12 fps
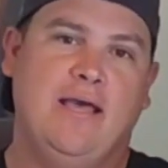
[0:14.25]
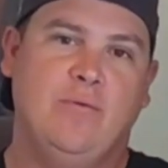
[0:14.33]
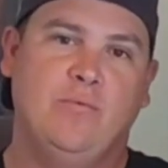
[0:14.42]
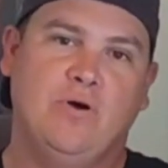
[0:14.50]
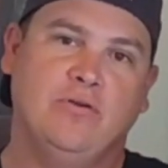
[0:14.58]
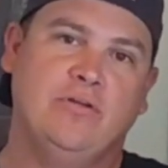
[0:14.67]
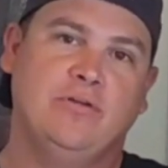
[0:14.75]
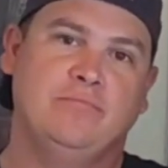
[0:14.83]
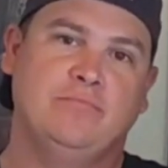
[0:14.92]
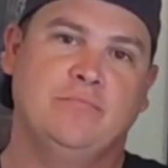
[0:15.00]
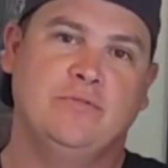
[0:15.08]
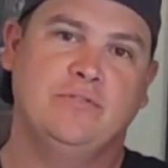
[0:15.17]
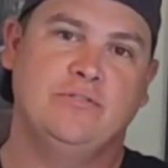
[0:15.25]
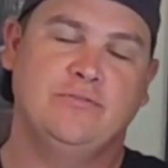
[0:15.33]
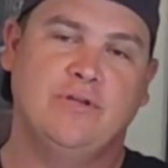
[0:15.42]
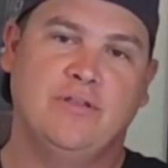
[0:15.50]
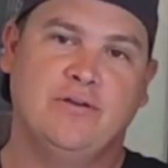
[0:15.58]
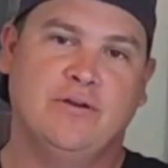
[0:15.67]
and welcome
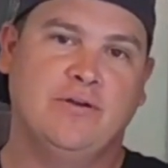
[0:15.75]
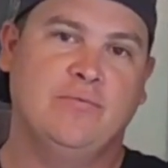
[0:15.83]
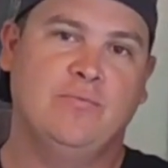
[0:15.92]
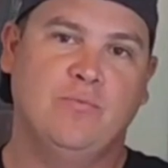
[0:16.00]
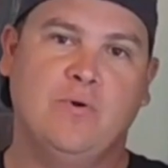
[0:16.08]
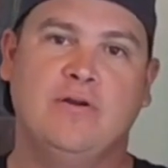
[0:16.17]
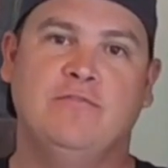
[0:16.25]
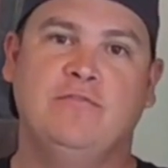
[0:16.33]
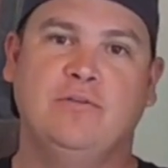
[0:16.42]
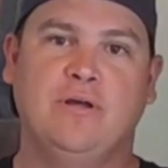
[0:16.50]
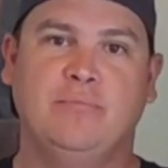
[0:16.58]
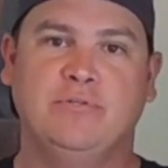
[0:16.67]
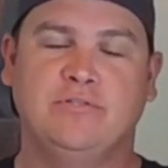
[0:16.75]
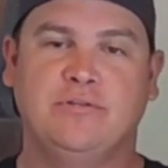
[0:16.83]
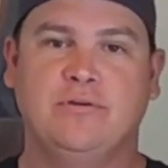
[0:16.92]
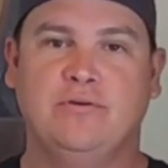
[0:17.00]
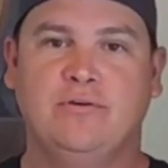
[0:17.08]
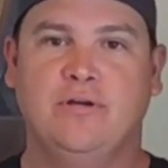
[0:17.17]
to another wonderful
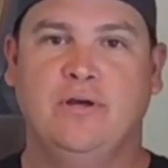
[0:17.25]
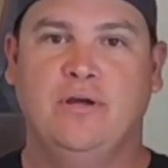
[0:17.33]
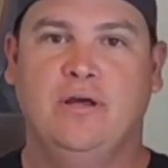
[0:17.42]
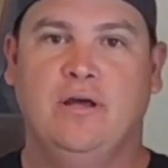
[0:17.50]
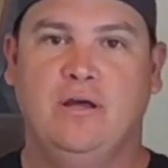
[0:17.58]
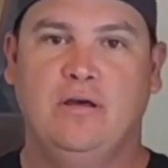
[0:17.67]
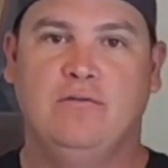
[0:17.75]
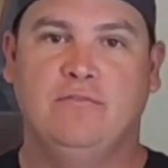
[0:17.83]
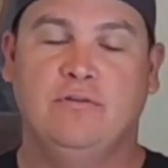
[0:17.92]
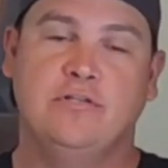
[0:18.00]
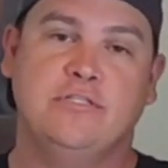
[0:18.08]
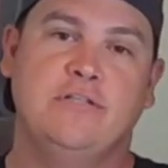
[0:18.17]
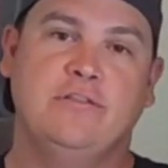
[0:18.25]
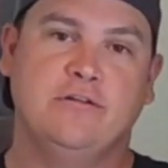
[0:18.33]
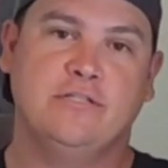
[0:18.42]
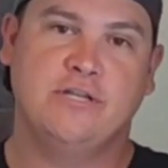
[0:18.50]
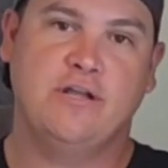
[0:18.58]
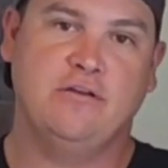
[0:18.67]
episode of Thirsty
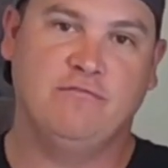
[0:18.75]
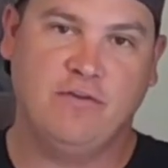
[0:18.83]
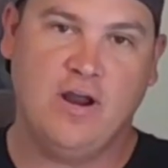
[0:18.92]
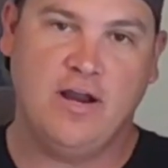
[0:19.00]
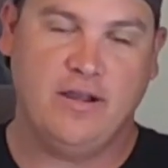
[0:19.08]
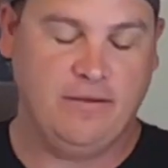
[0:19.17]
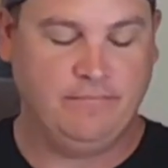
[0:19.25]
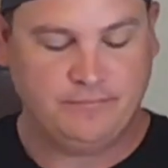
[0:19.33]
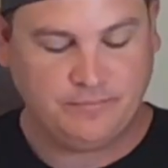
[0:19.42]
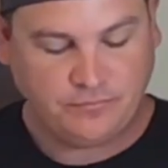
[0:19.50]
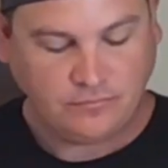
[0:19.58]
Thursday on Friday.